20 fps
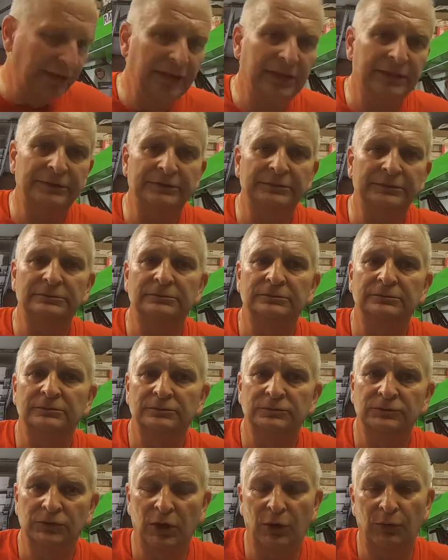can
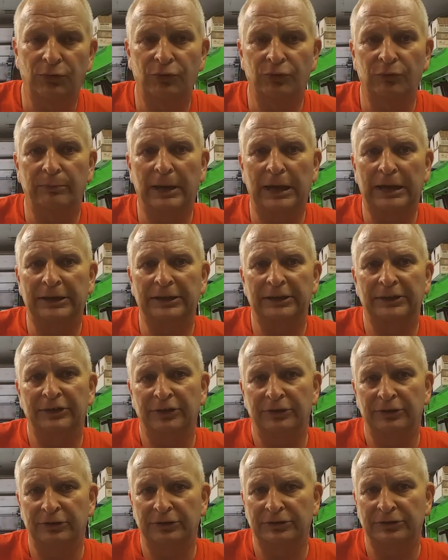go through my
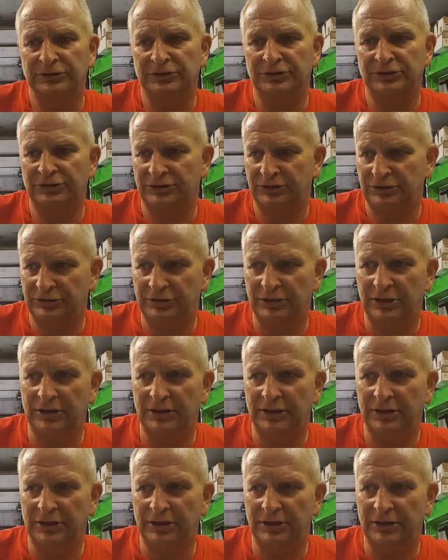endurance,